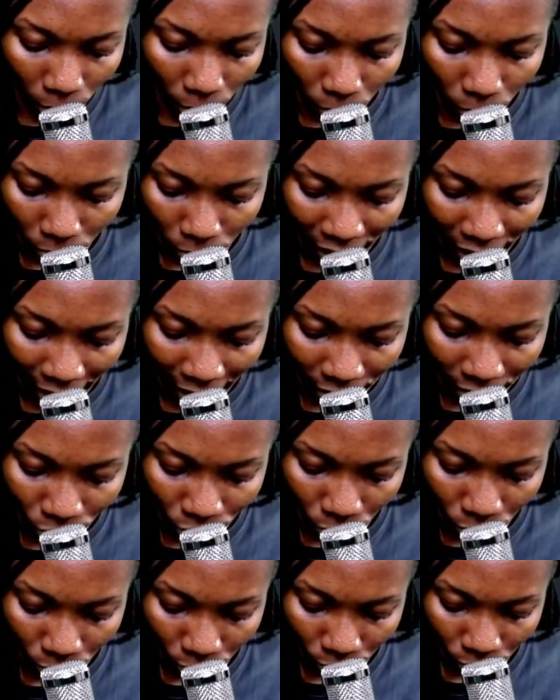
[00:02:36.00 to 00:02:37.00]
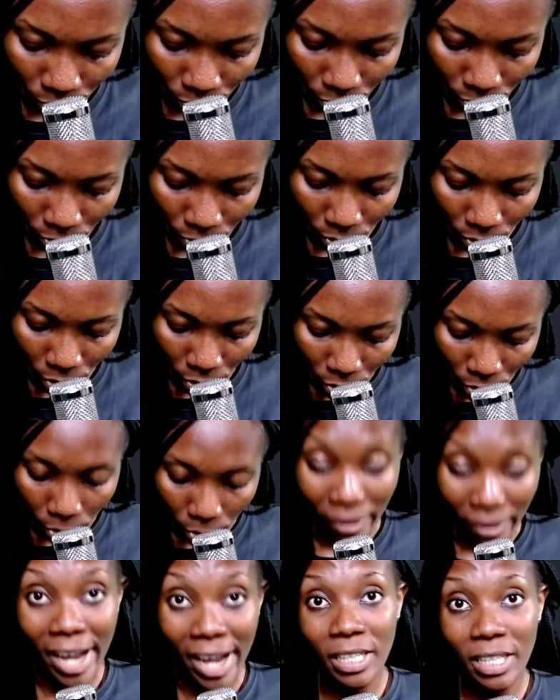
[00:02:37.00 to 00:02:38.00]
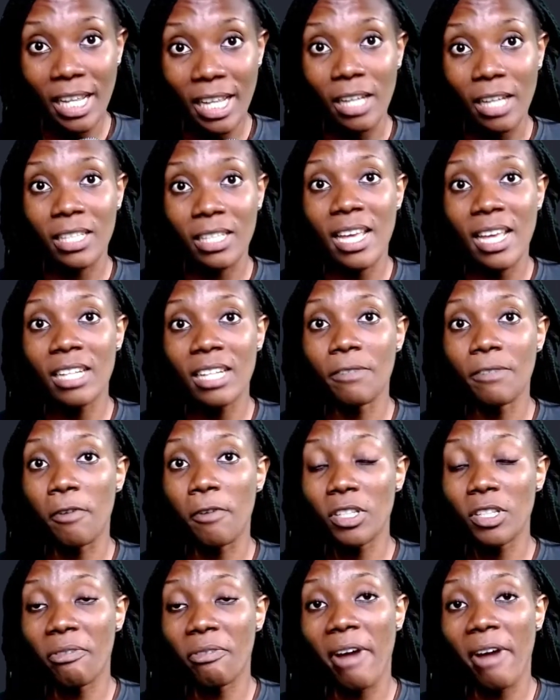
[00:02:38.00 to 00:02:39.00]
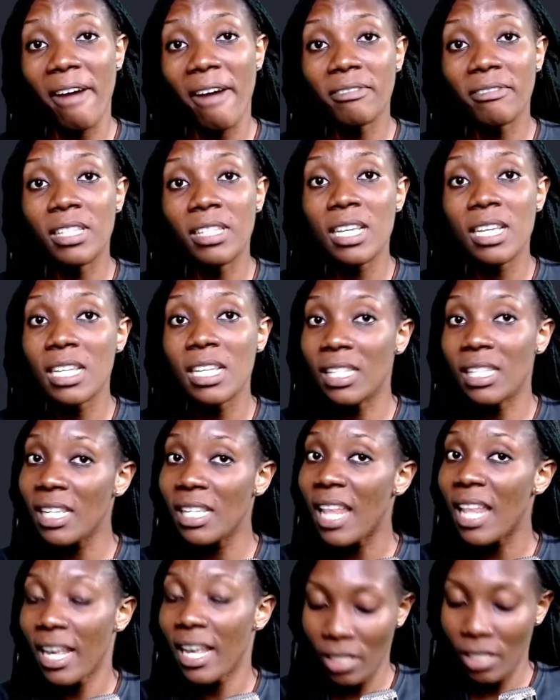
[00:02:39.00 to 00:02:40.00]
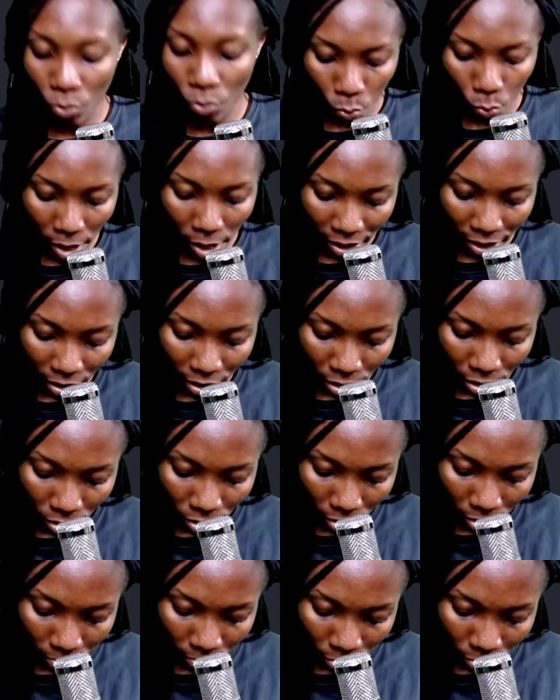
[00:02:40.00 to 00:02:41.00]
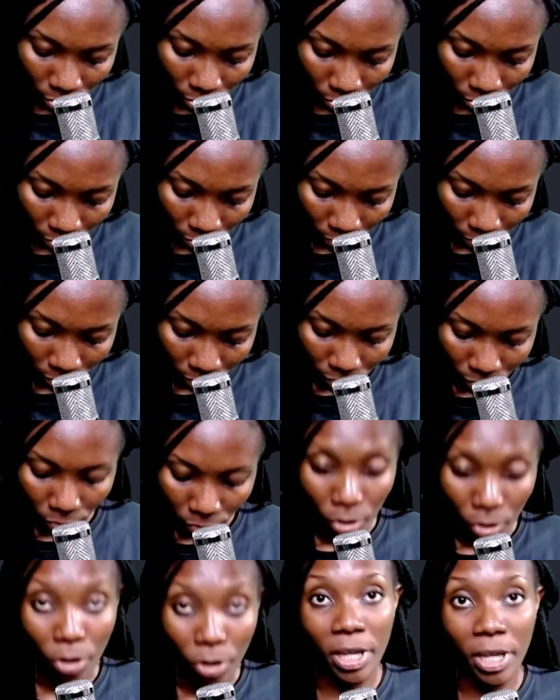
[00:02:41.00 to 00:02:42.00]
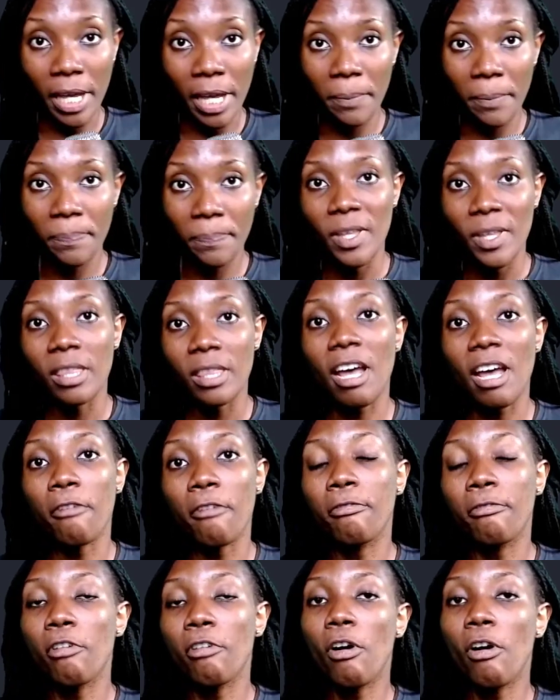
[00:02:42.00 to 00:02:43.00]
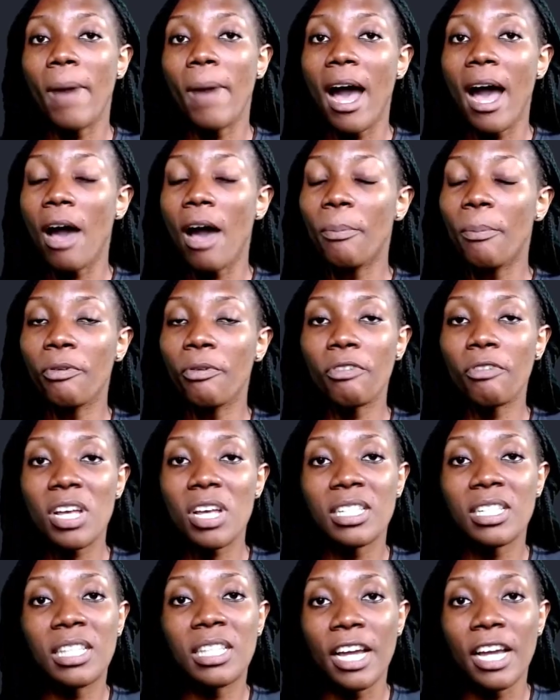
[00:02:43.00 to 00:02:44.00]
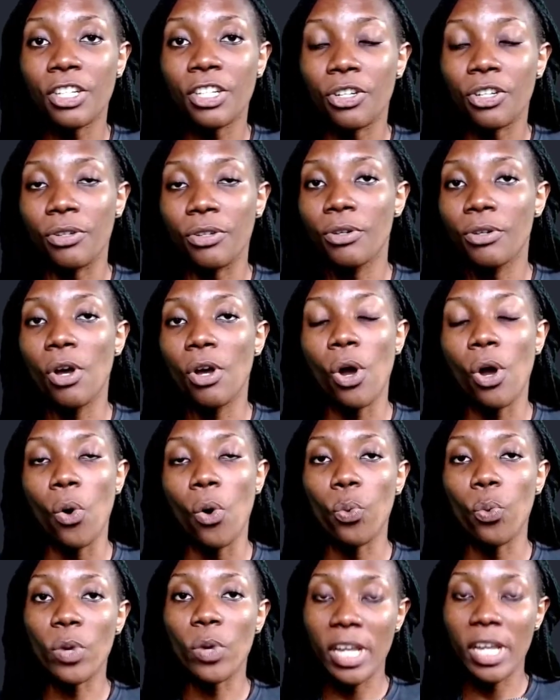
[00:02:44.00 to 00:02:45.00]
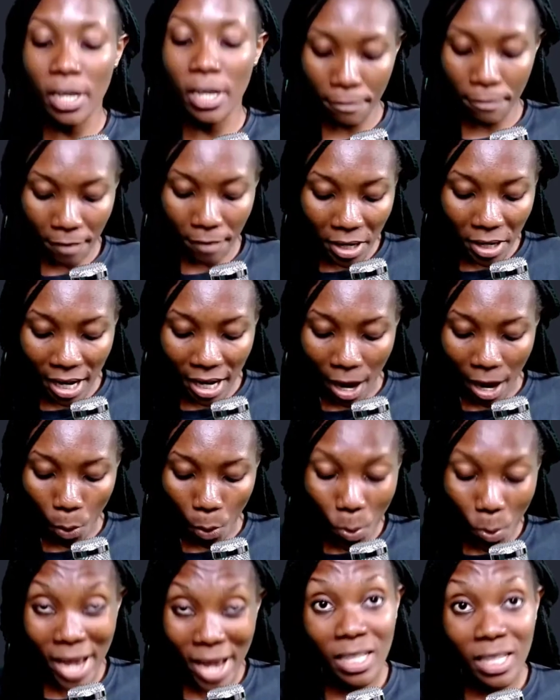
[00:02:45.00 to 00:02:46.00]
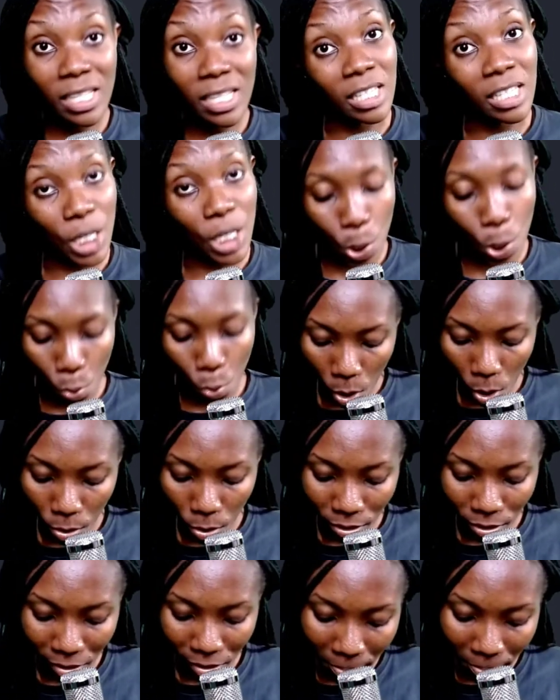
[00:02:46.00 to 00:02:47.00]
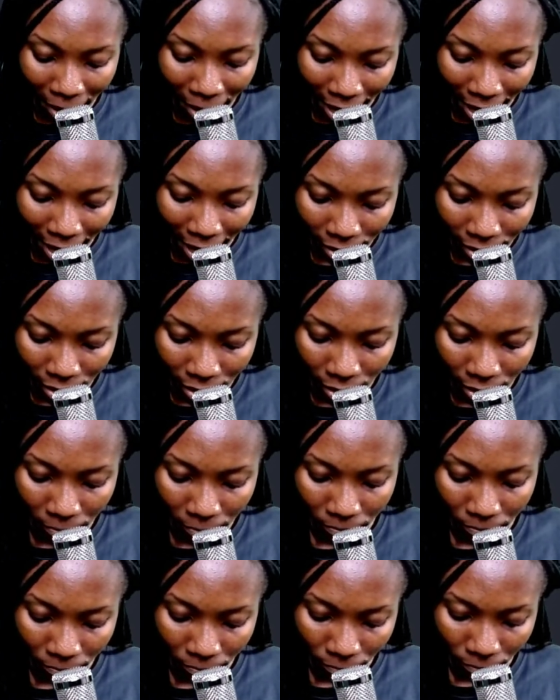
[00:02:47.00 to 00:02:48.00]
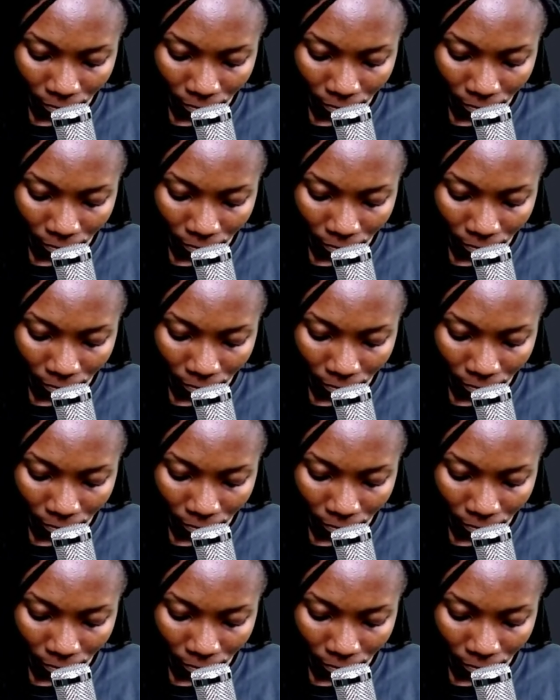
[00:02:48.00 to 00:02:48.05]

downward like so. Right now, they said the force of gravity is seen as the weight W. Okay. Now, from our previous lecture, we found that weight is equal the mass